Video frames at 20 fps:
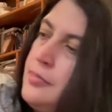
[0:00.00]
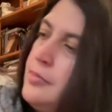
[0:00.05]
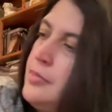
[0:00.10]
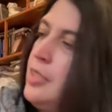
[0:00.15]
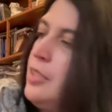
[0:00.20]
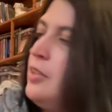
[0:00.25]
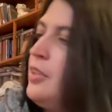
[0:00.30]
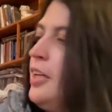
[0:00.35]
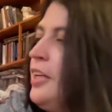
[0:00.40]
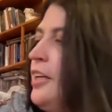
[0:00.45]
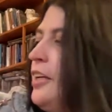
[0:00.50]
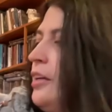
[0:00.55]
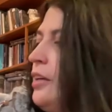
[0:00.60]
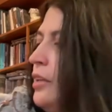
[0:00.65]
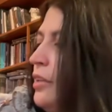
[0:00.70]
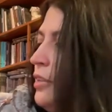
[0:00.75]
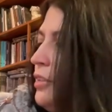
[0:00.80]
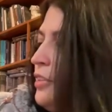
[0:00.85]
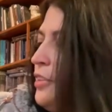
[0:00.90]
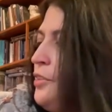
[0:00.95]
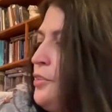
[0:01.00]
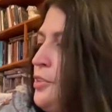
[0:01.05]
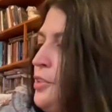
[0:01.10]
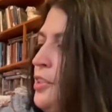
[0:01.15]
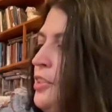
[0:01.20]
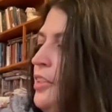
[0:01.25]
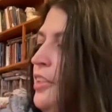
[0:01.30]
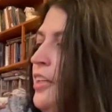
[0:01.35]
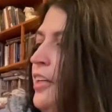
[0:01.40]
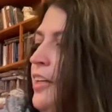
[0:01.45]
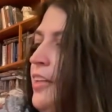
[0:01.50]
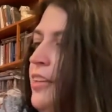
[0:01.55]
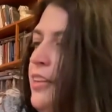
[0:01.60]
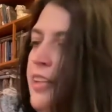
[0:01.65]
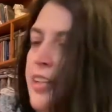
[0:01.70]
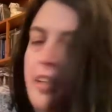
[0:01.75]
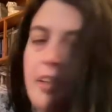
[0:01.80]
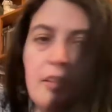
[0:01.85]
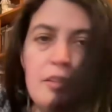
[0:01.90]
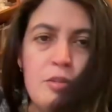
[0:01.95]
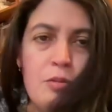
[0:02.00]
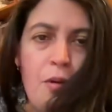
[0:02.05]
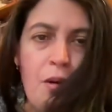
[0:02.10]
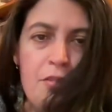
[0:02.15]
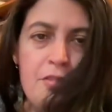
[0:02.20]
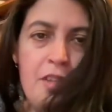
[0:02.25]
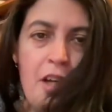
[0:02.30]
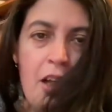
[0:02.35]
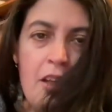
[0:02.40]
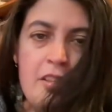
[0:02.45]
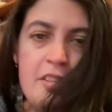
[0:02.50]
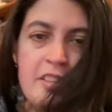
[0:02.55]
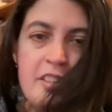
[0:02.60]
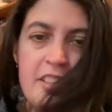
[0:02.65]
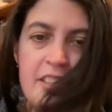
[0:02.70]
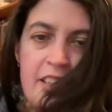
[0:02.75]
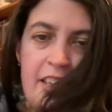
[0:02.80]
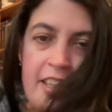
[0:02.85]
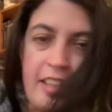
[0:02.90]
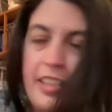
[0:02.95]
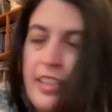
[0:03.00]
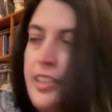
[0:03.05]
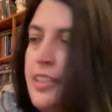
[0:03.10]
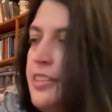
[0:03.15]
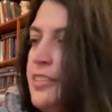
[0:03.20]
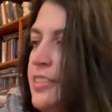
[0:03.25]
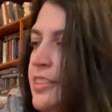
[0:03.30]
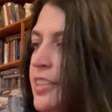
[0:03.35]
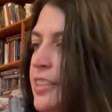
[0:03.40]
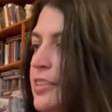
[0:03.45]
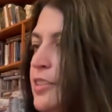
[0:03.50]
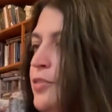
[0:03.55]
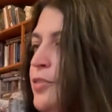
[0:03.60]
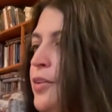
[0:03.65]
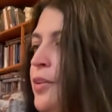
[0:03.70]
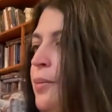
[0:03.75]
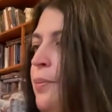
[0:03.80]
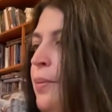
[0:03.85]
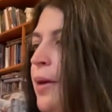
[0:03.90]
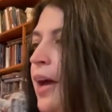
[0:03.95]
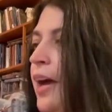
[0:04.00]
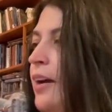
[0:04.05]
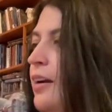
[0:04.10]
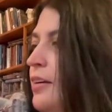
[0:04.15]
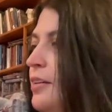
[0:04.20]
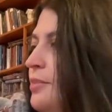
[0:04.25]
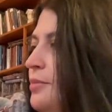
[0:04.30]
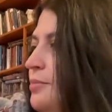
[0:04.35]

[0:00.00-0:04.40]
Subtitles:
They're like usually I think $12.99 for the pack.